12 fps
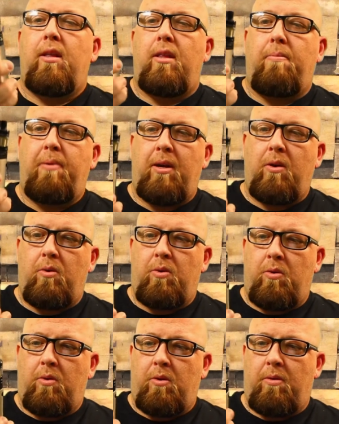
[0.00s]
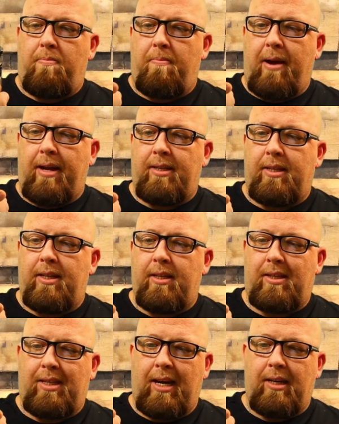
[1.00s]
The Pico Dual. Mine's the
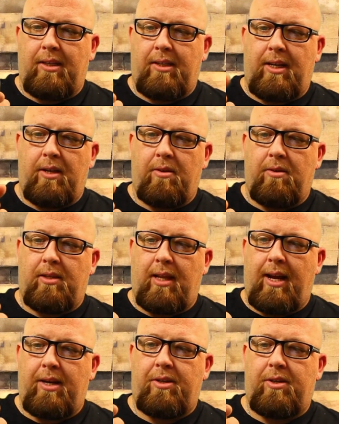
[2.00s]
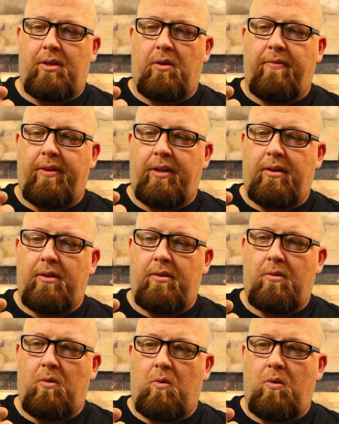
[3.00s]
stainless steel / silver
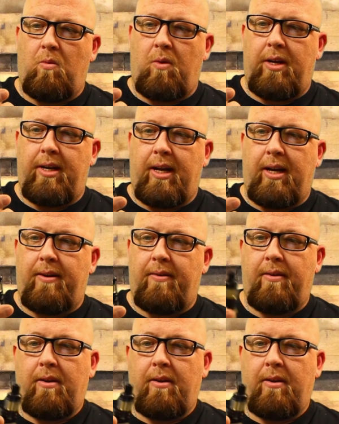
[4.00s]
or whatnot.